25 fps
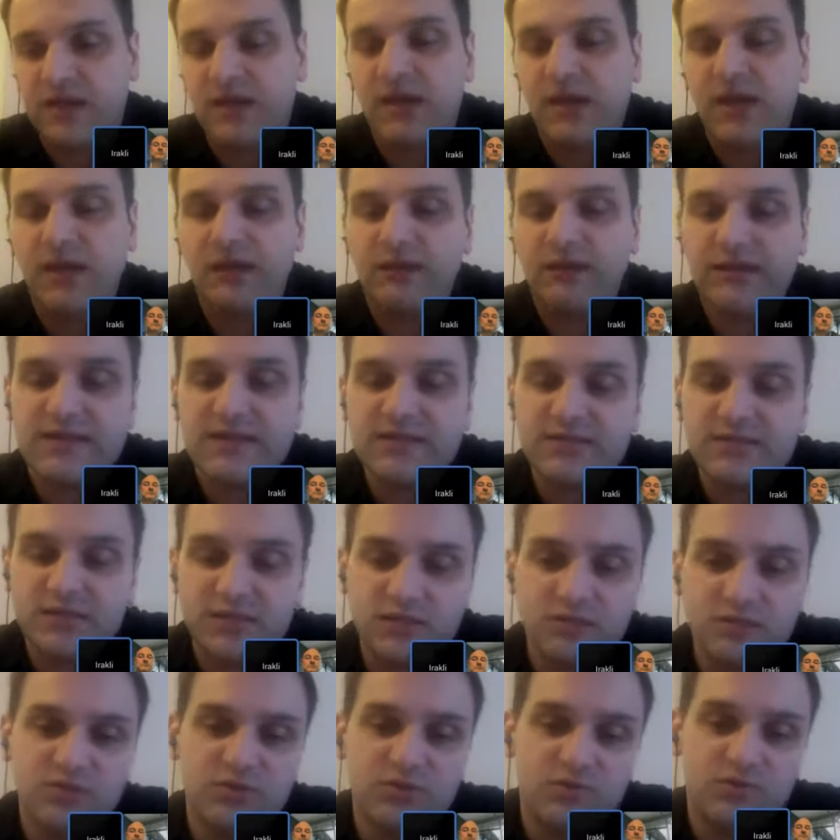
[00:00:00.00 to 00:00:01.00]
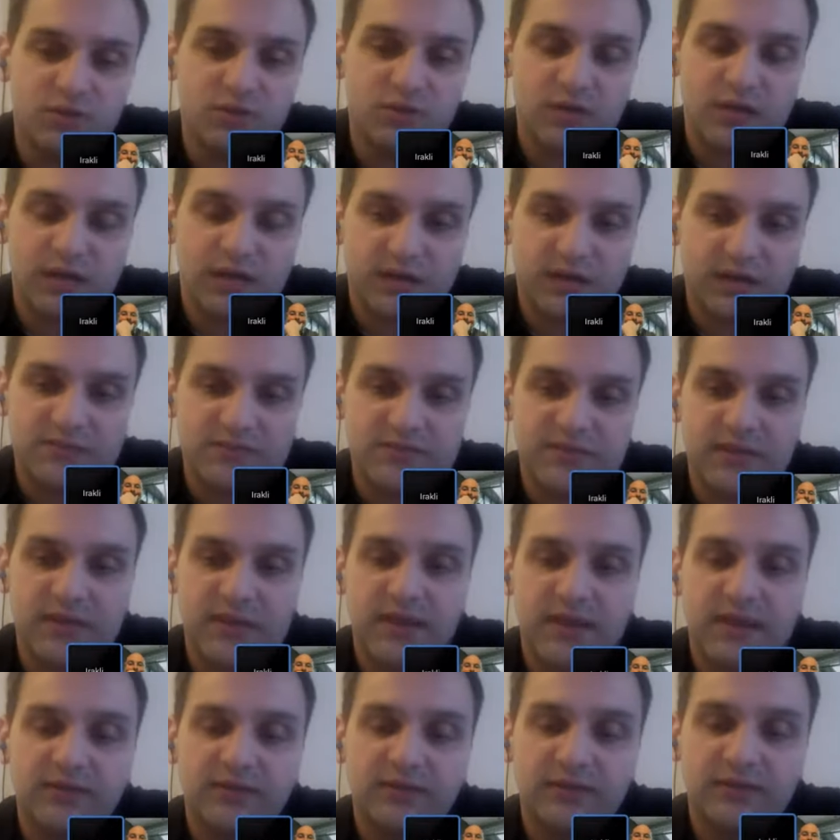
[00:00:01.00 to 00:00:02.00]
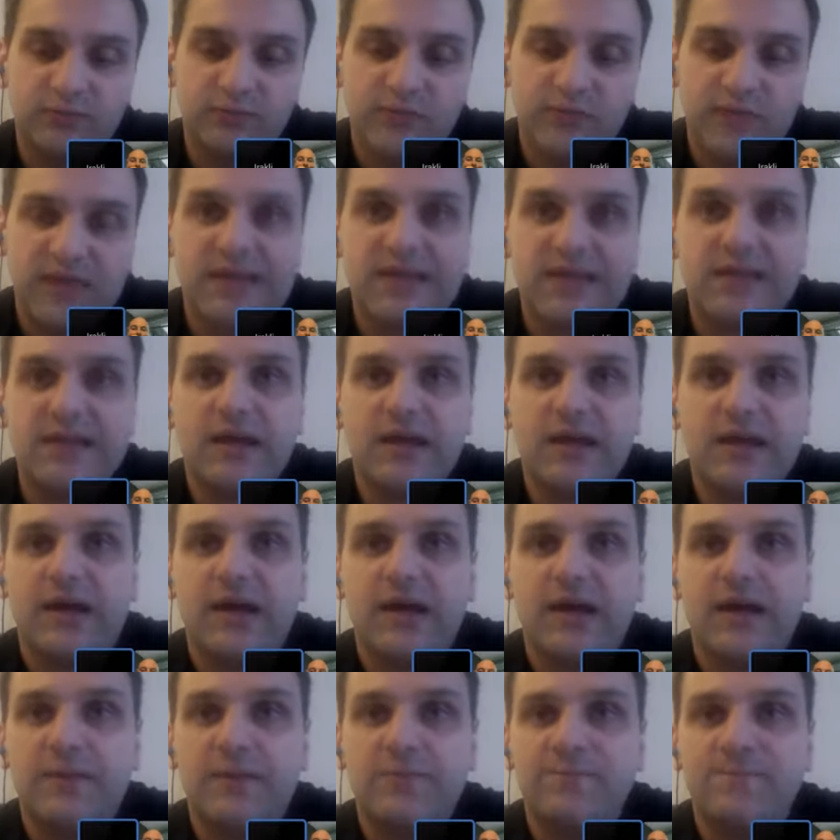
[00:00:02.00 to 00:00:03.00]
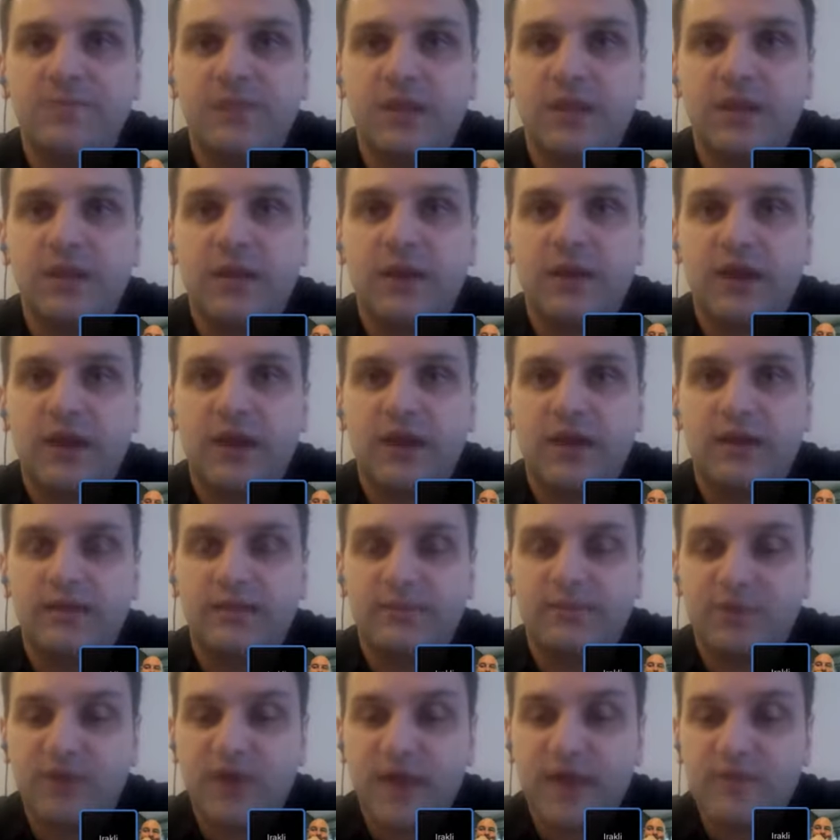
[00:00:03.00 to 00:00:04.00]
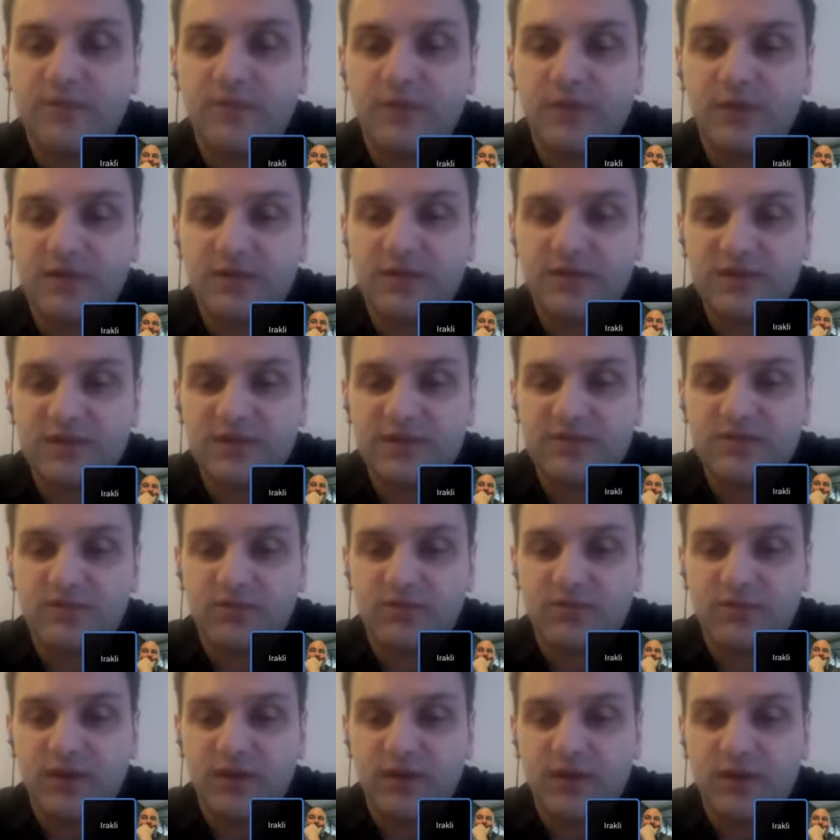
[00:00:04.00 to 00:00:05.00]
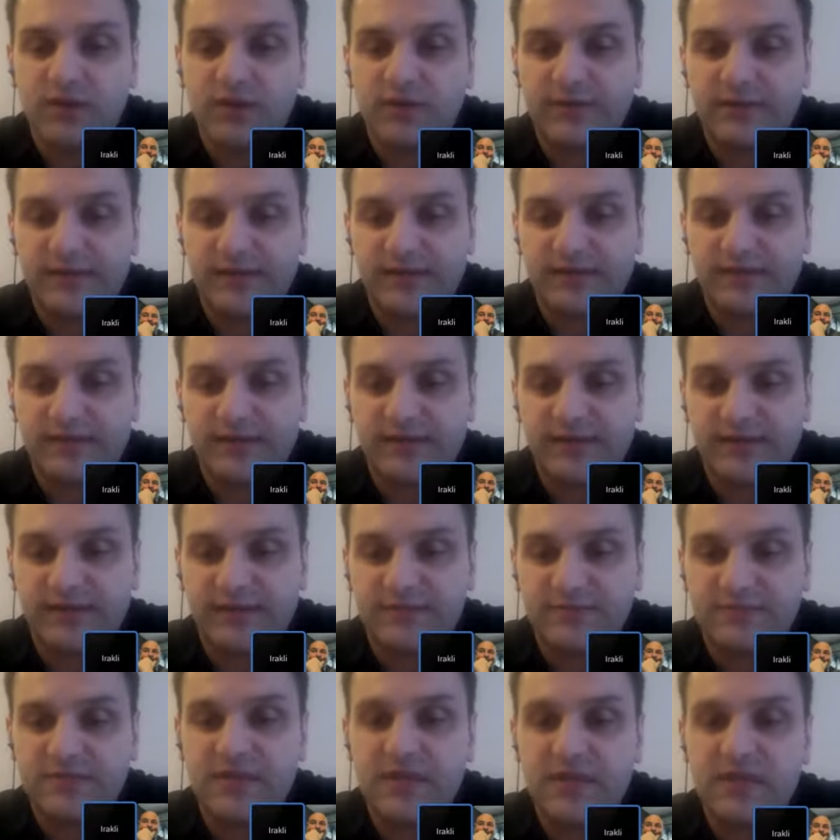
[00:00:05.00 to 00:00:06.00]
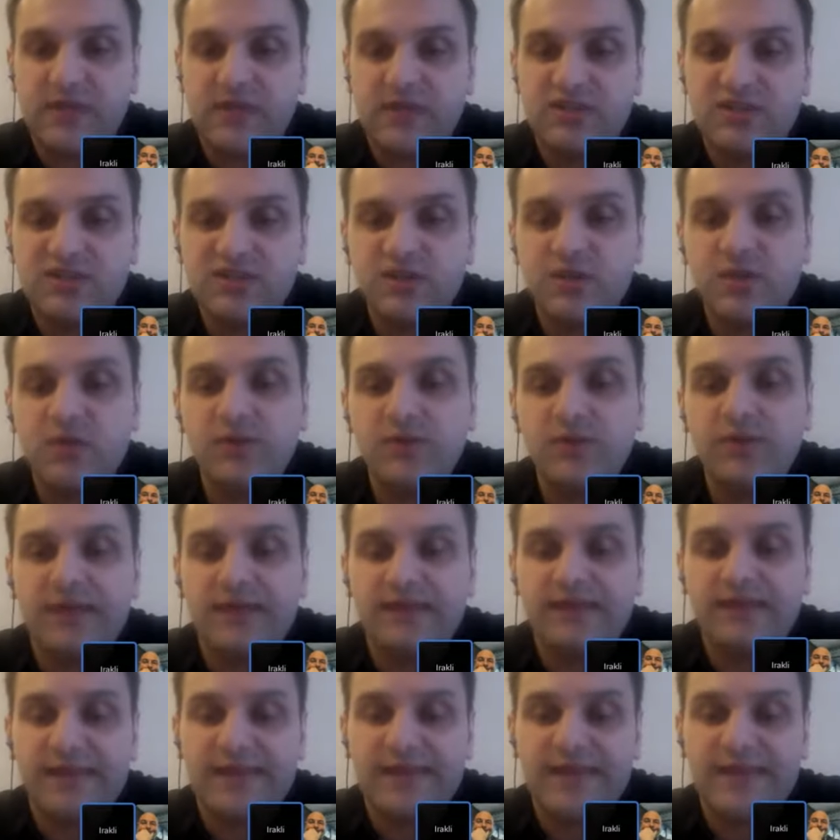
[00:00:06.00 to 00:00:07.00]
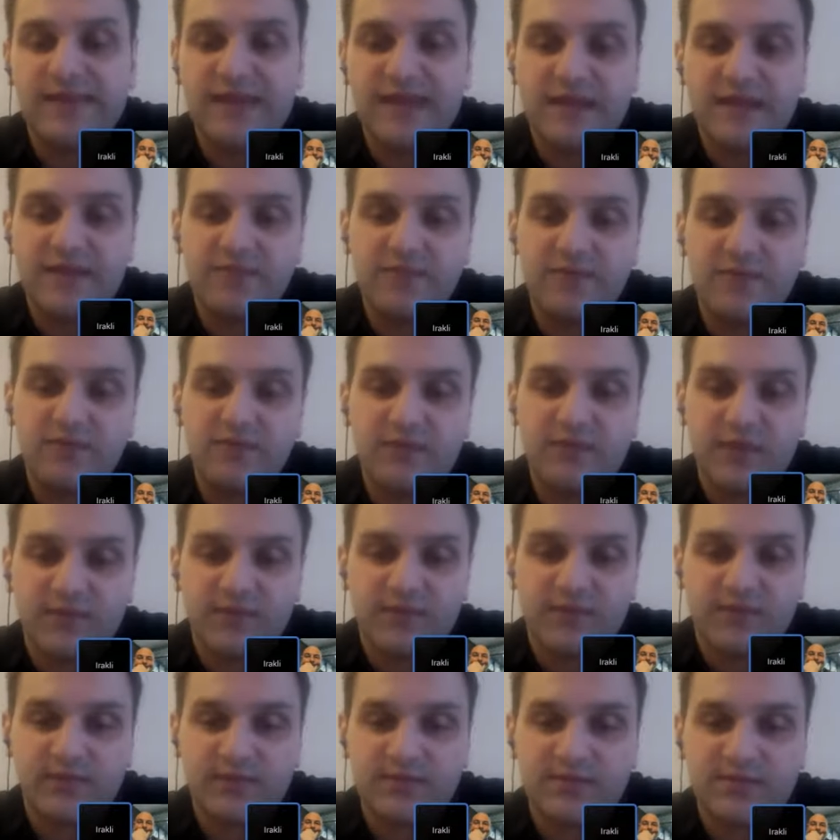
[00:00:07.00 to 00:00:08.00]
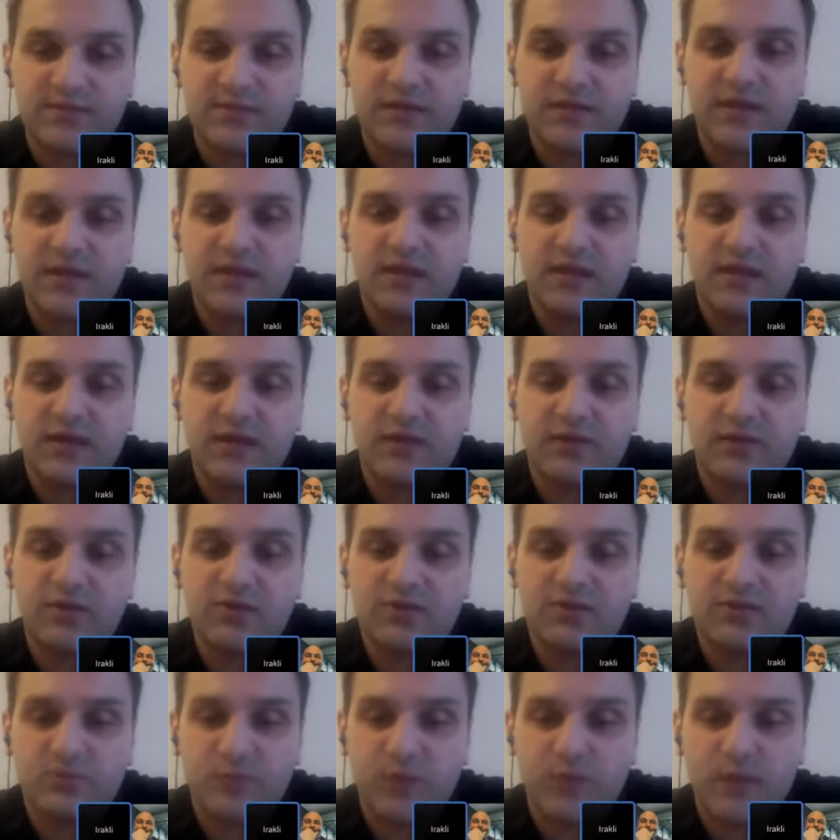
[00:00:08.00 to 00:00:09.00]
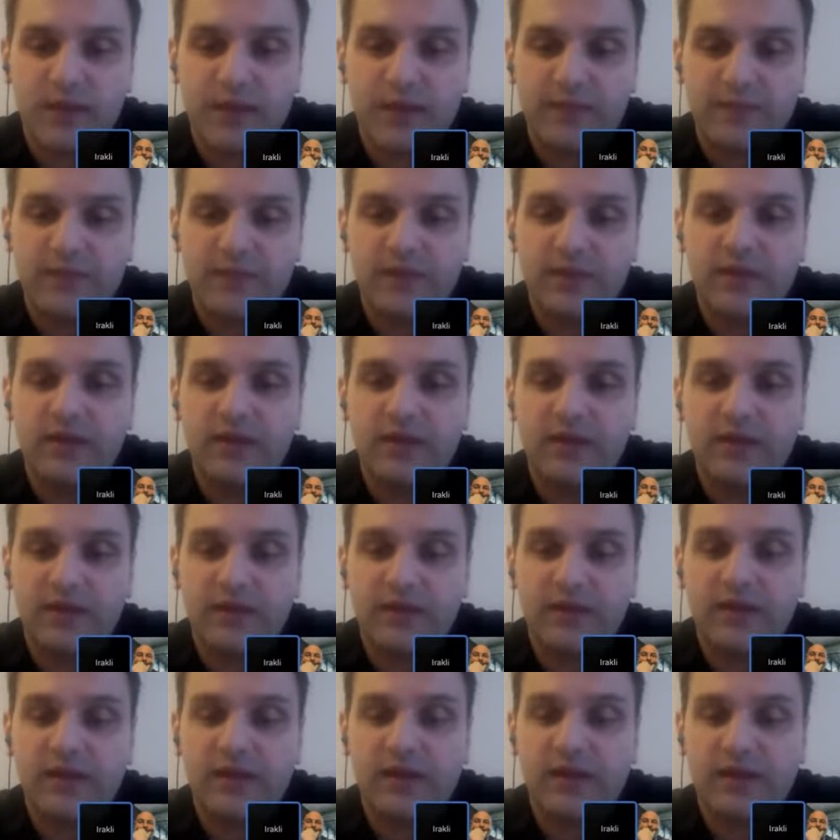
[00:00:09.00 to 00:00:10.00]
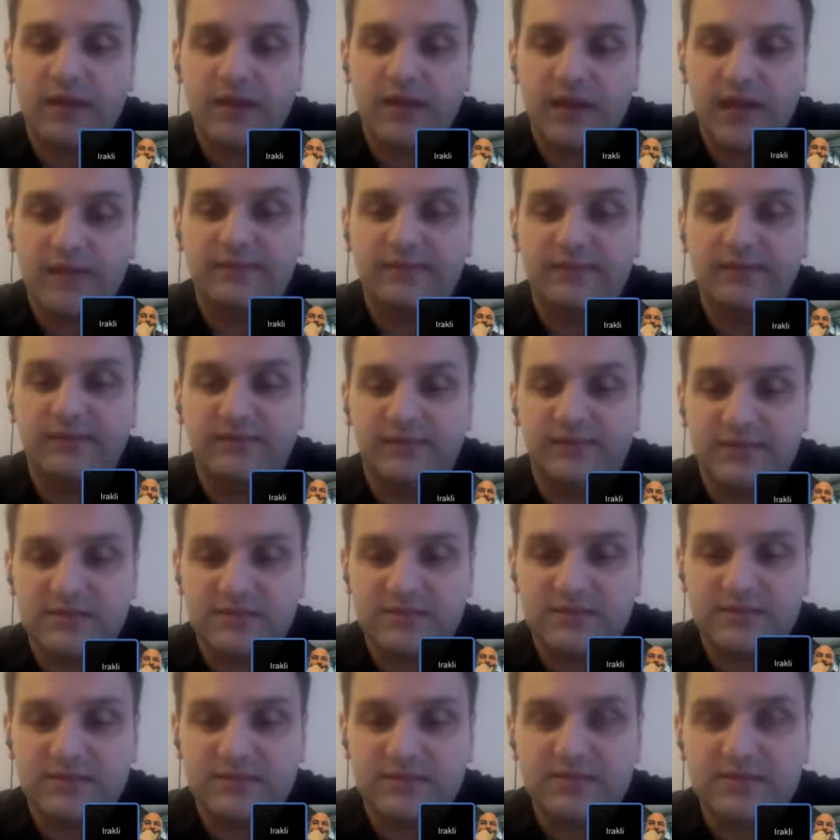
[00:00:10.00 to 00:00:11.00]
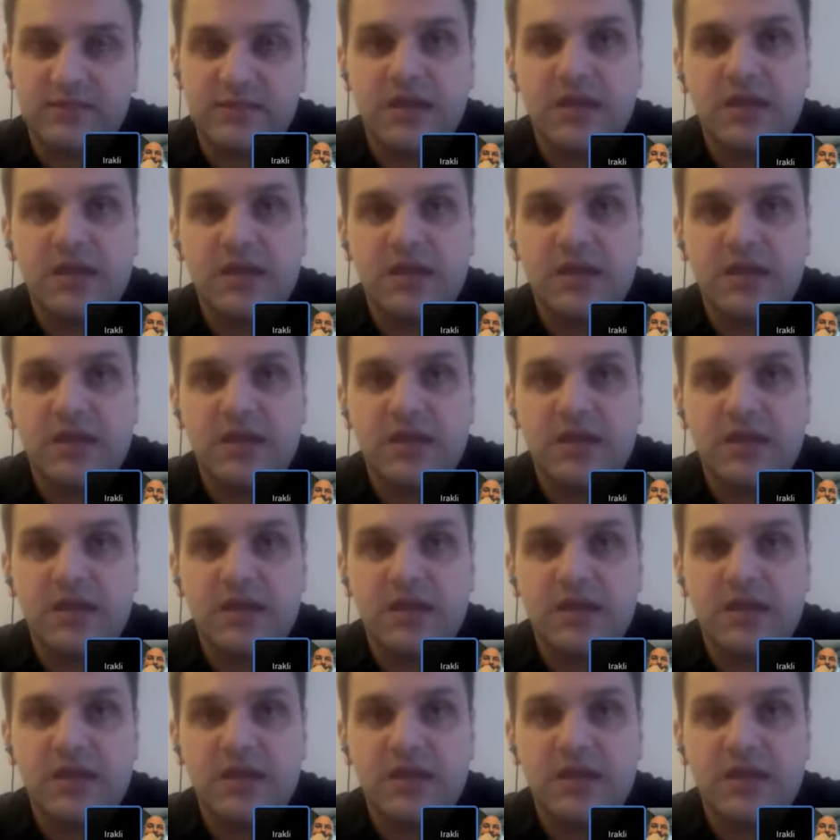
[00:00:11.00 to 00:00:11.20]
And let's use URLs to make the primary keys of our data items so that they can be referenced across the web at the distance.